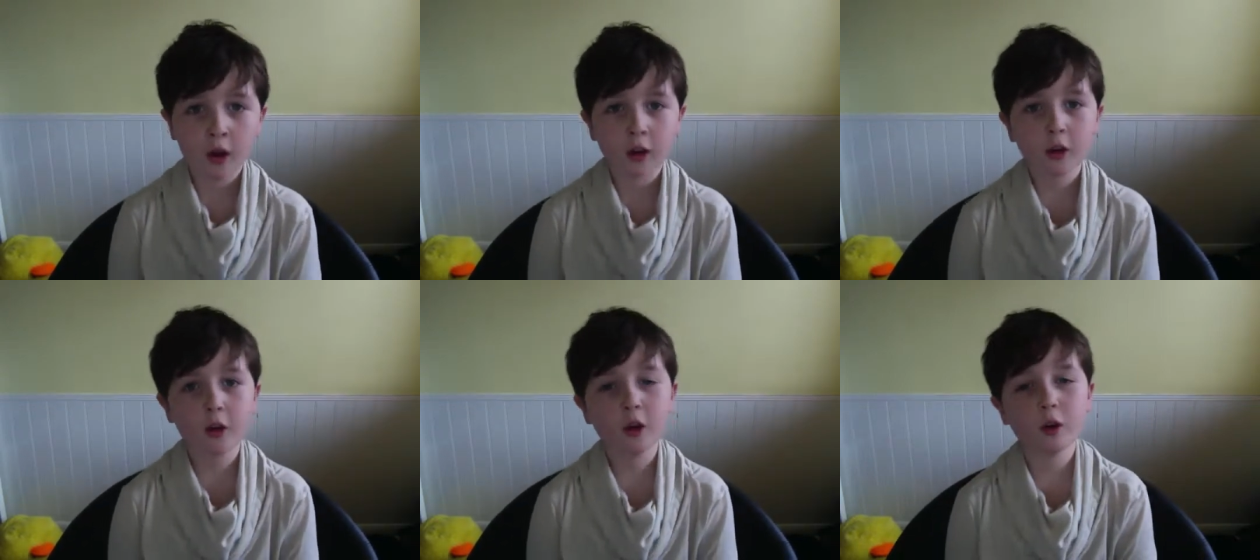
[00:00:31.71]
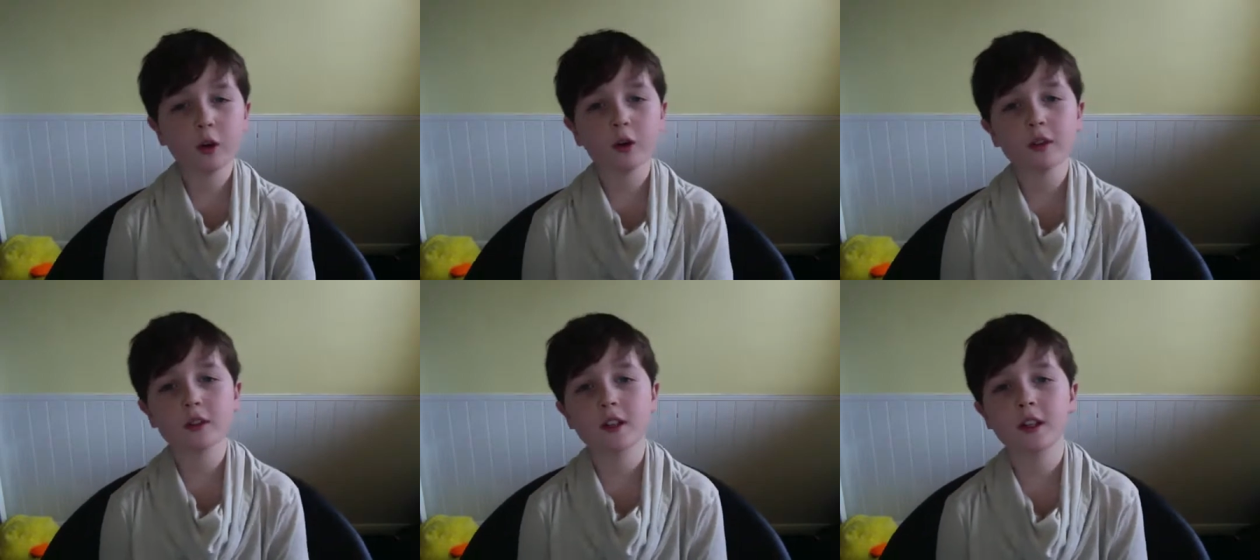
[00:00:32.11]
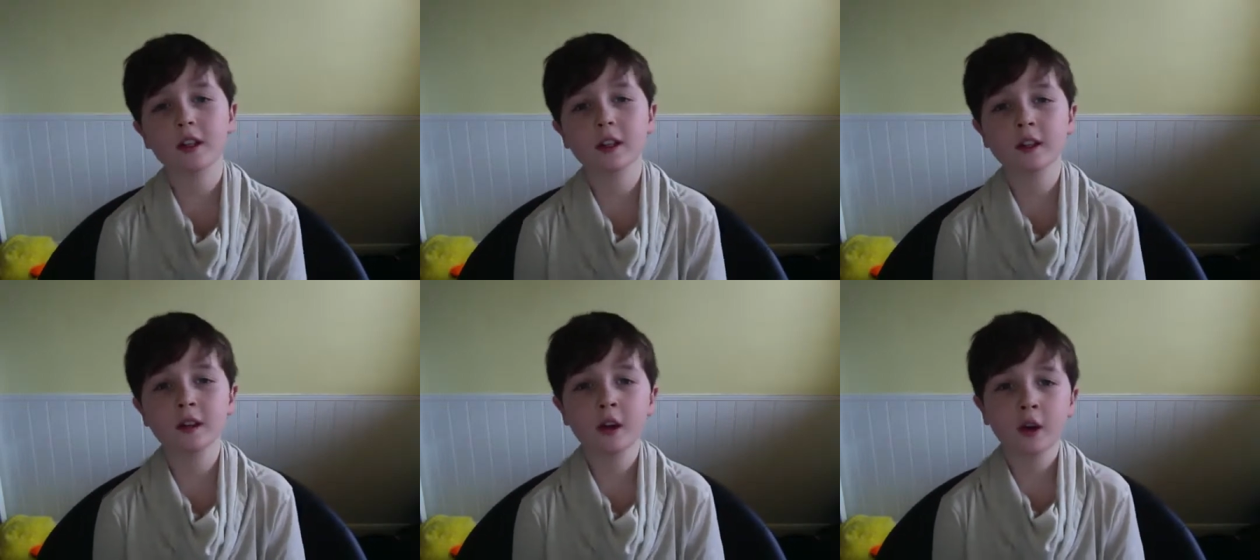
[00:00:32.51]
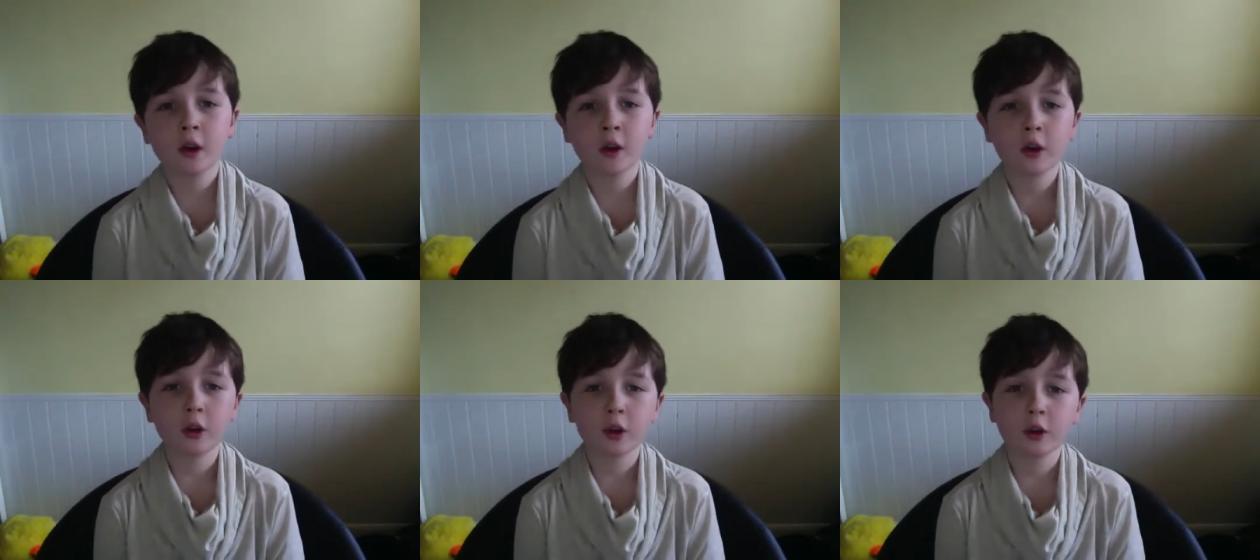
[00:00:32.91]
losing
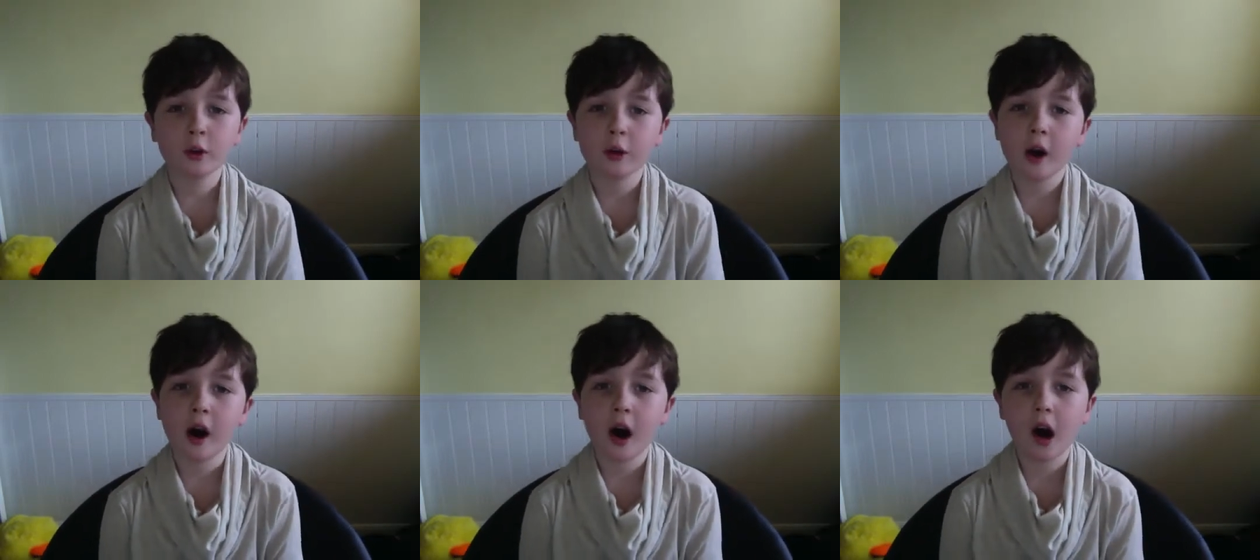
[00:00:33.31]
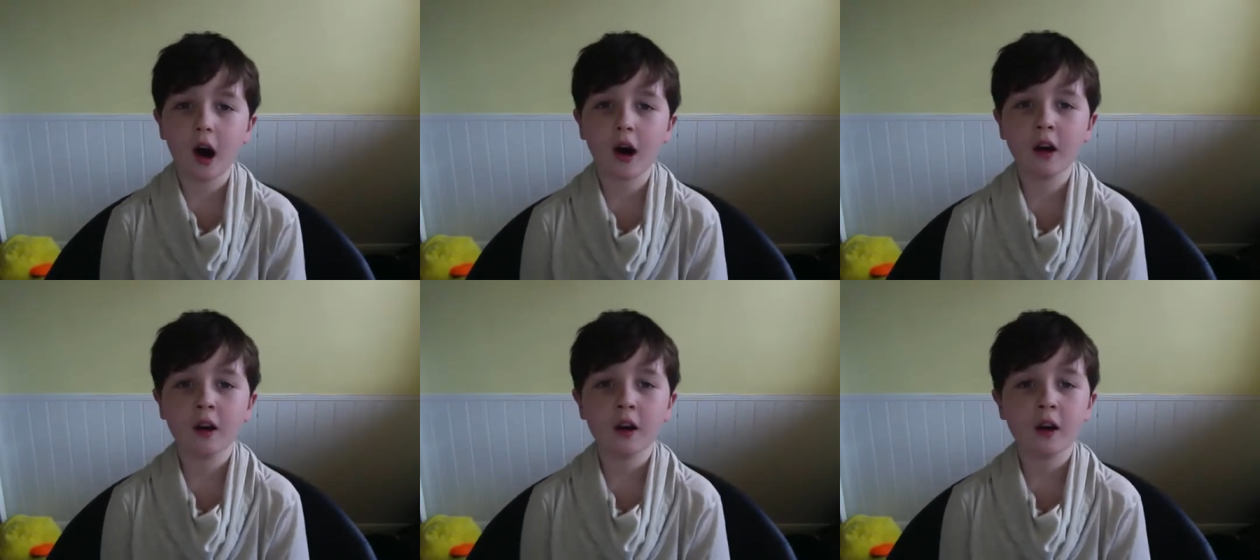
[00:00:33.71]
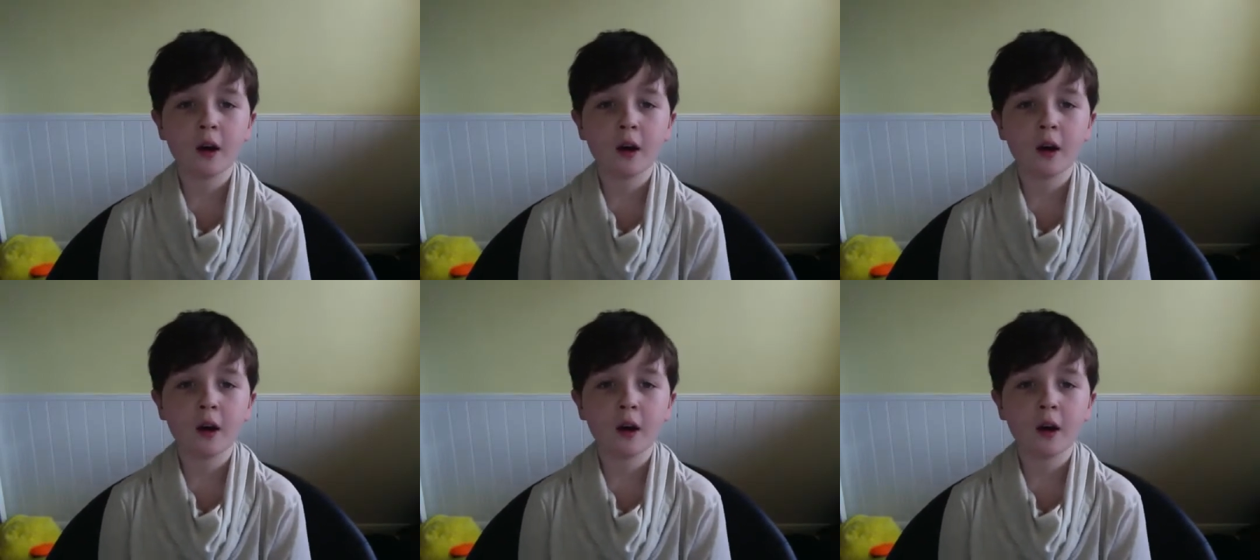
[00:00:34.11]
who you are,